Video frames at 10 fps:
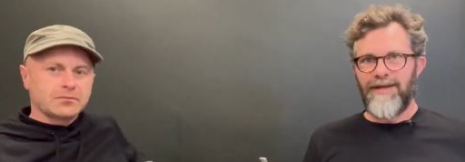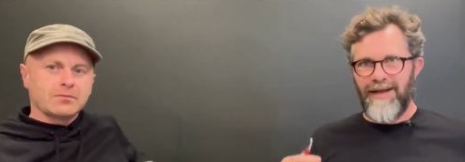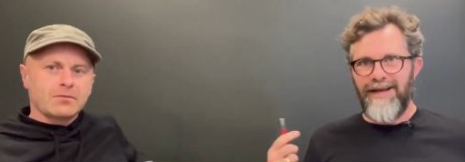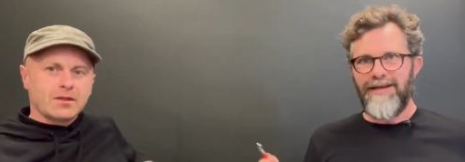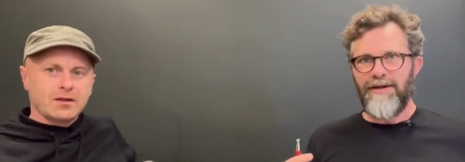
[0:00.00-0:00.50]

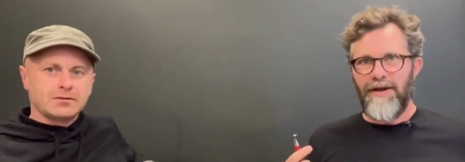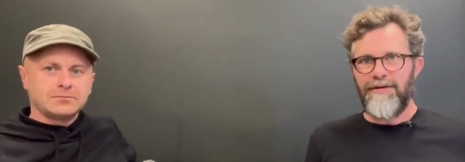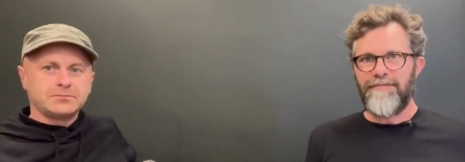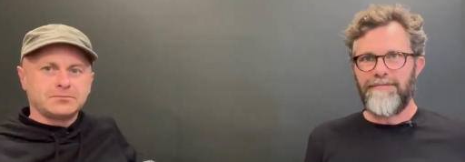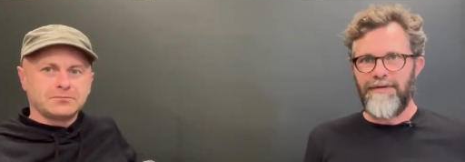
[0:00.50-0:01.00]
Speaker 1: collated a
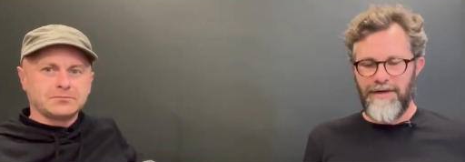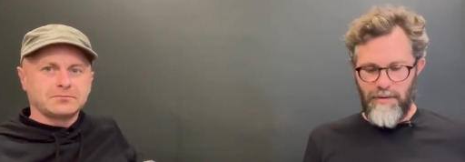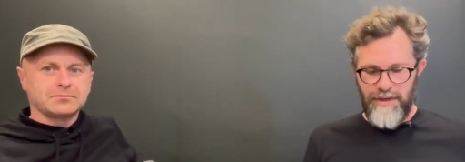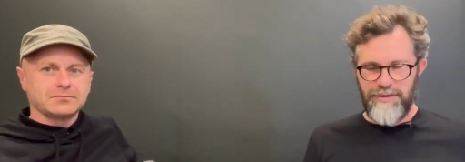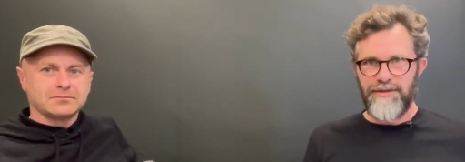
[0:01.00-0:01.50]
load of uh,
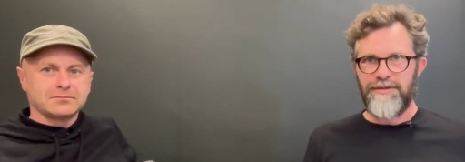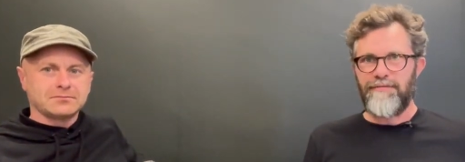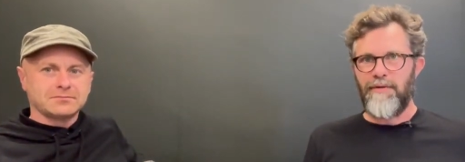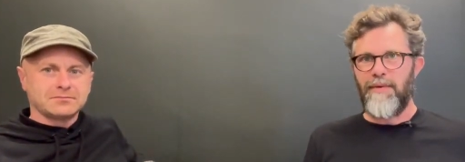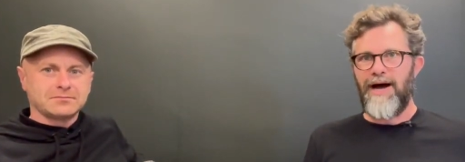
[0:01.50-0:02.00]
questions
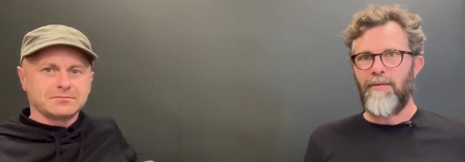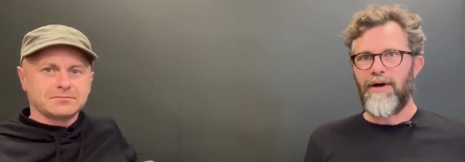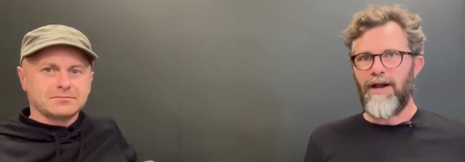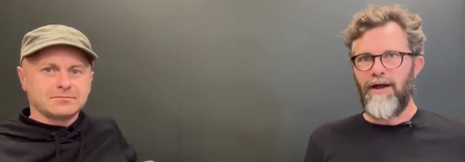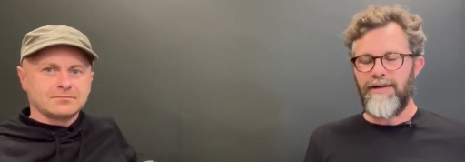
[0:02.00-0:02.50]
from
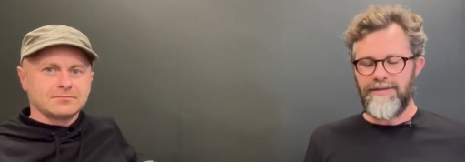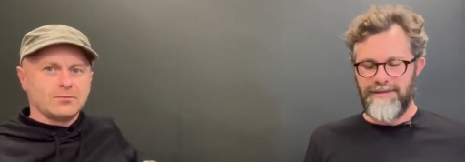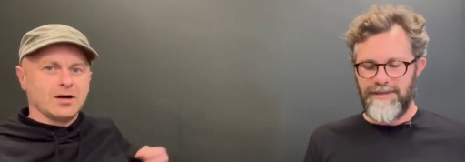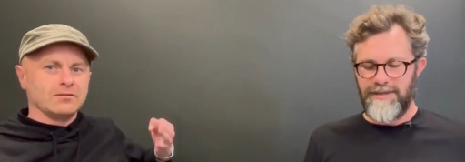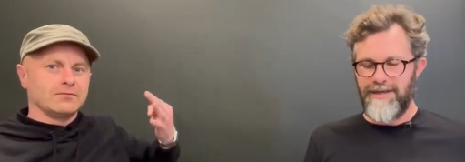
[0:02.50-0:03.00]
our
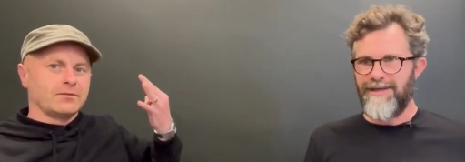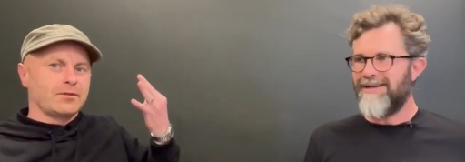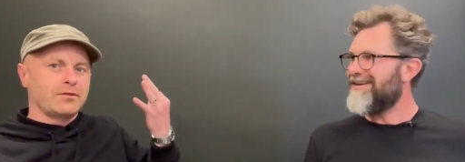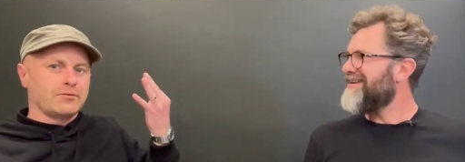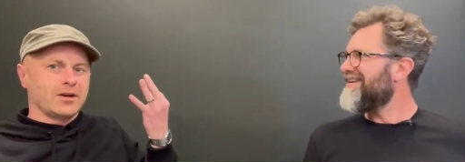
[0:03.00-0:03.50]
clients. These are
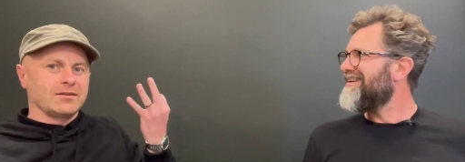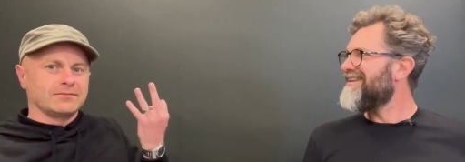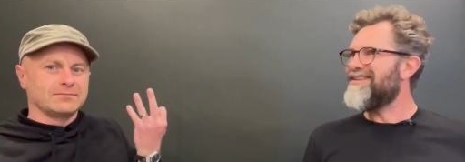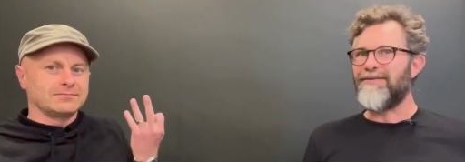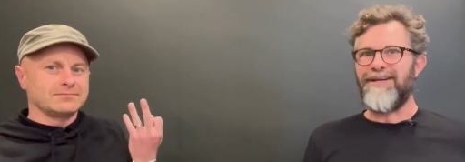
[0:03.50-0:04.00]
three.
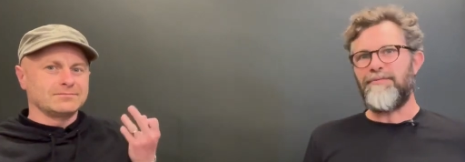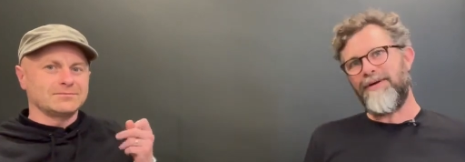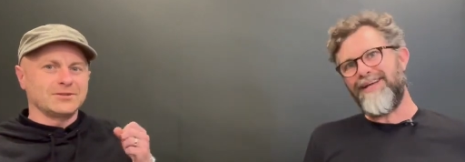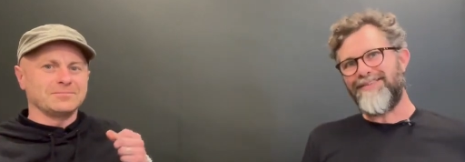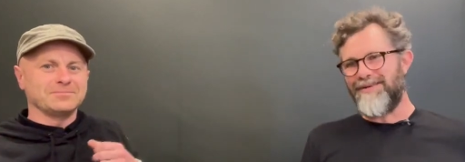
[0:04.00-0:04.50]
Three,
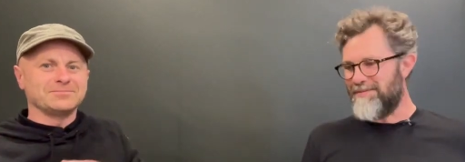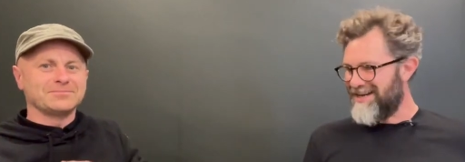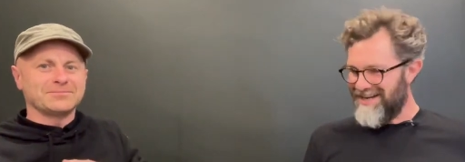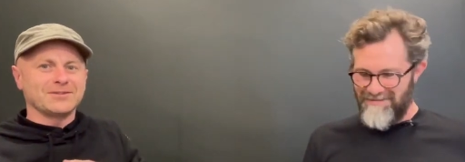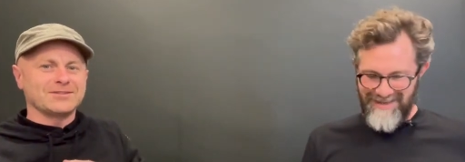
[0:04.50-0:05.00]
well, yeah, three.
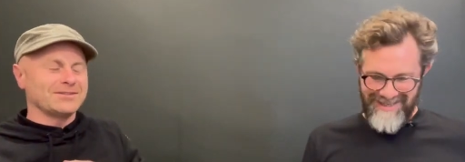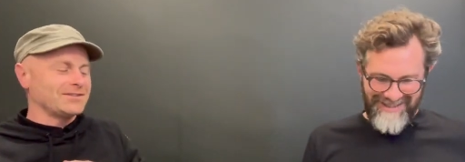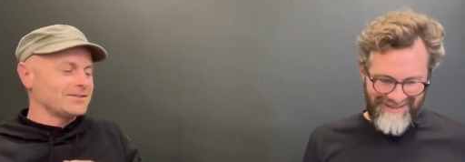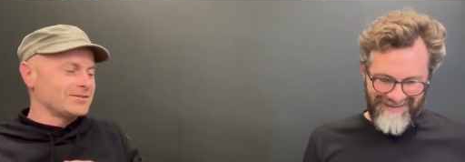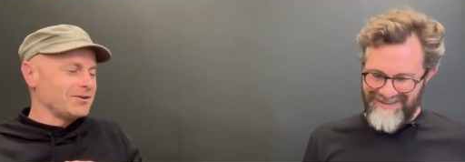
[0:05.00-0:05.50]
We're going to limit
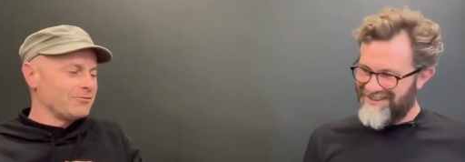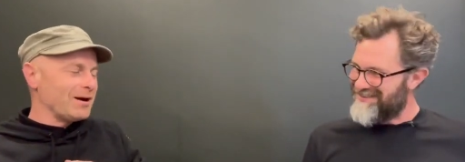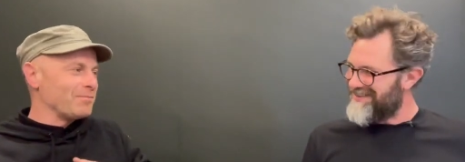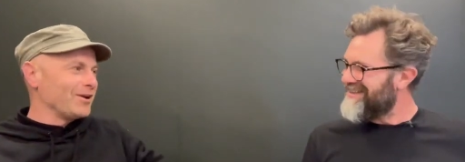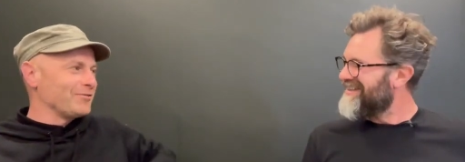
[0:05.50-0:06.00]
it to, Not to
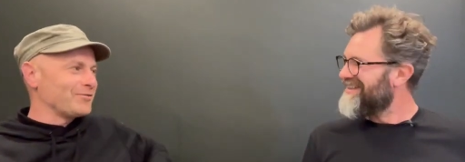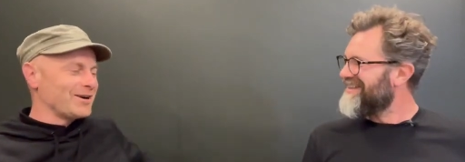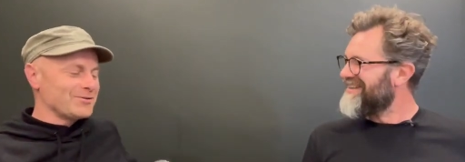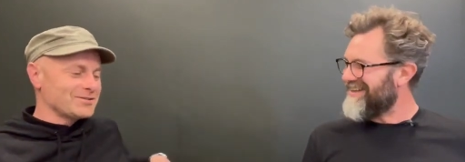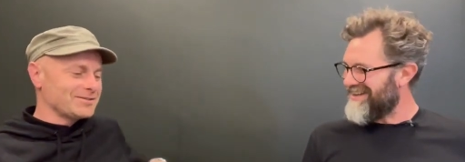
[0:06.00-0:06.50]
three. on
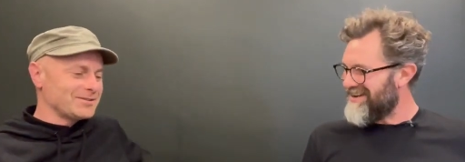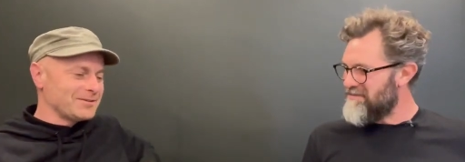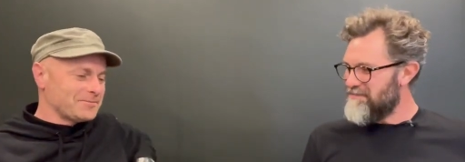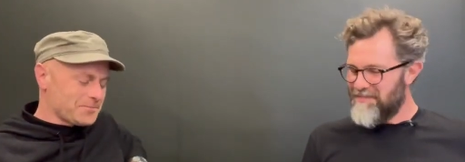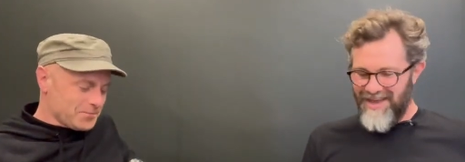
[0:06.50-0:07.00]
Speaker 2: for hours. Yeah,
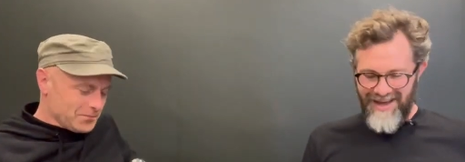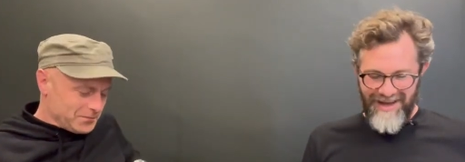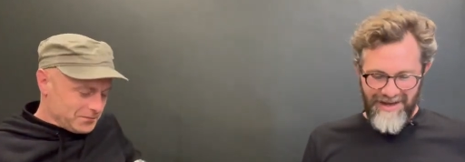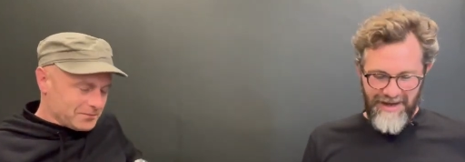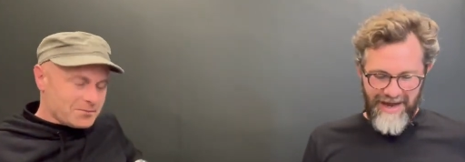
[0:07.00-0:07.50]
yeah.
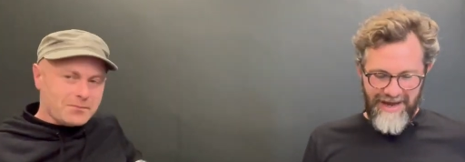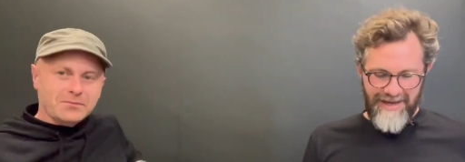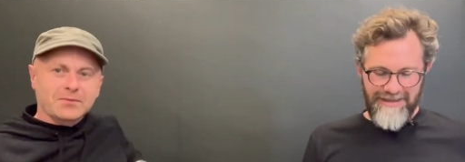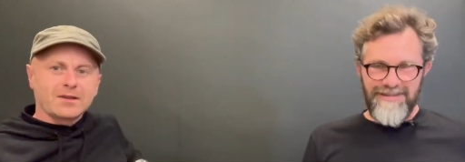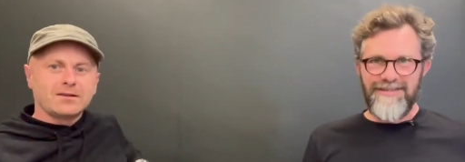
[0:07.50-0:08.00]
Speaker 1: yeah. Uh,
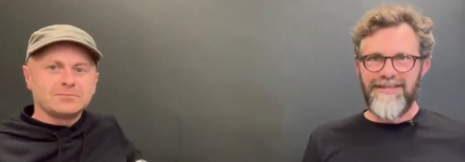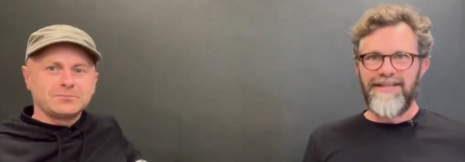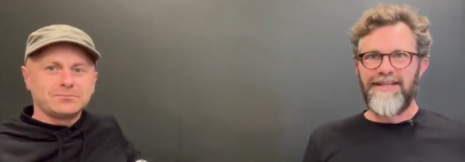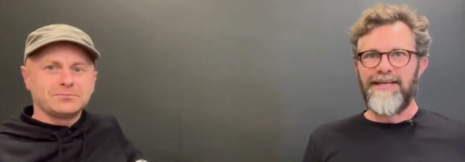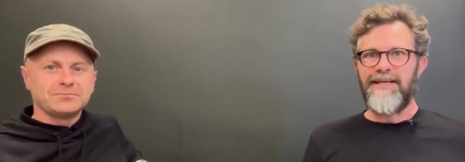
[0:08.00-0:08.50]
and
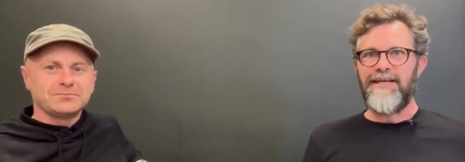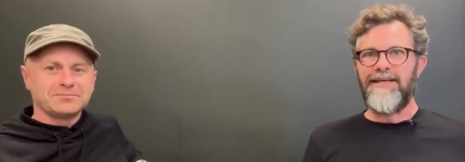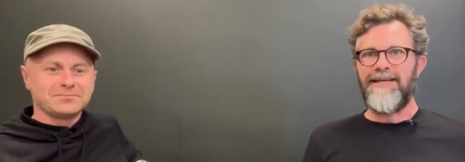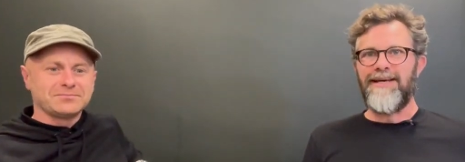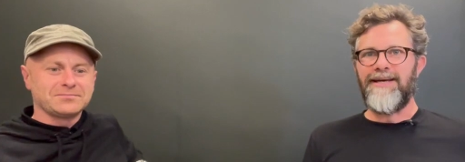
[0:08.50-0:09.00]

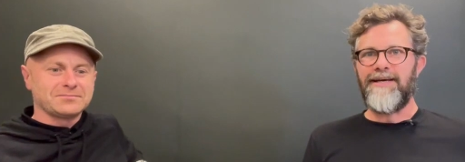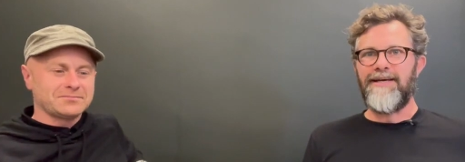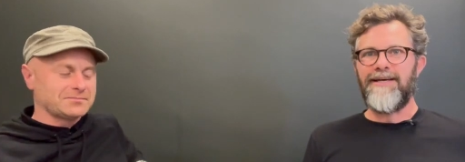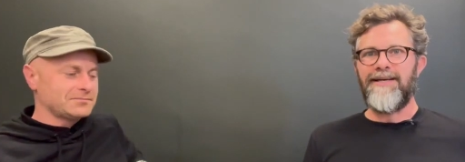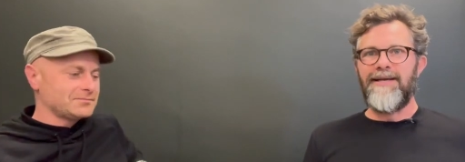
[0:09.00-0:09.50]
the
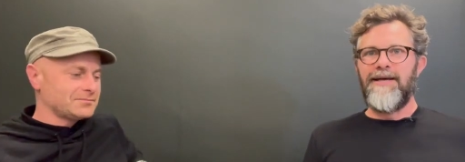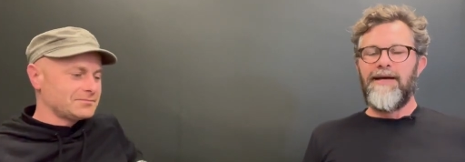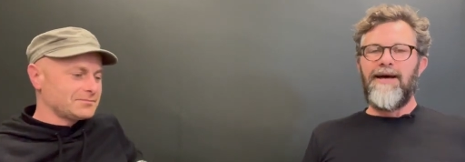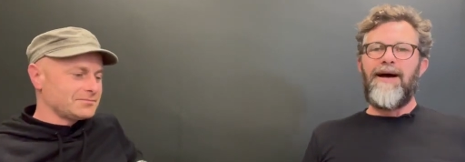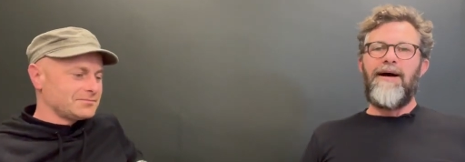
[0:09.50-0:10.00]
uh,
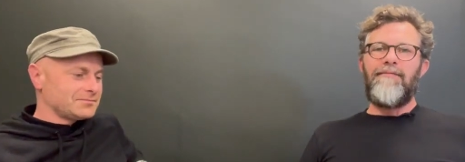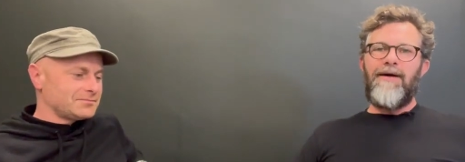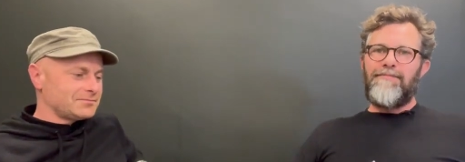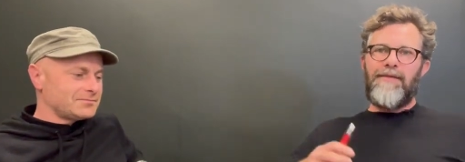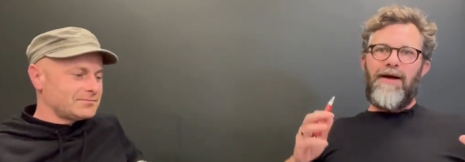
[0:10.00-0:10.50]

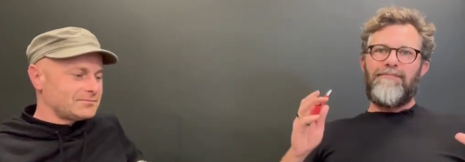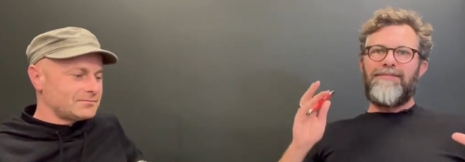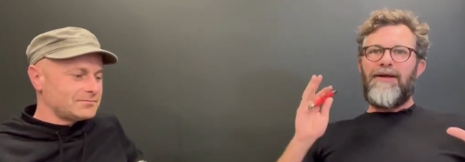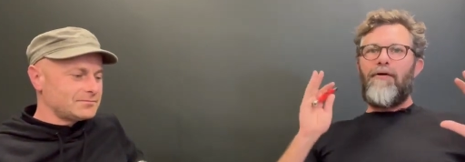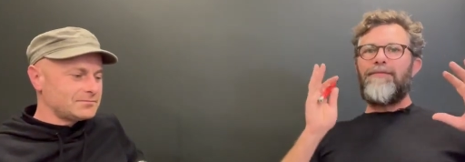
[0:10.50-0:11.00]
I,
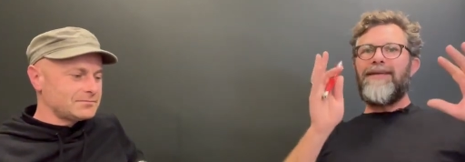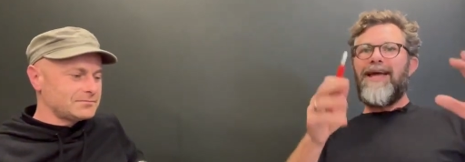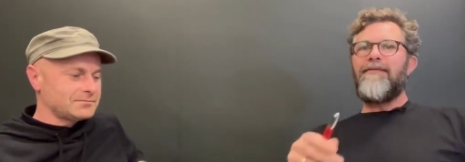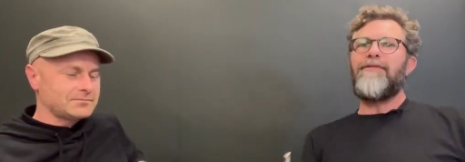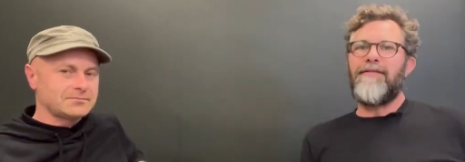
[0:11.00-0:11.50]
I, often
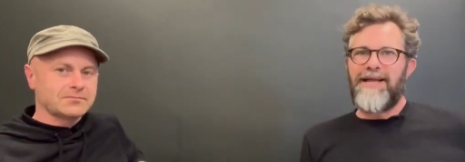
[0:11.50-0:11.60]
get in front of the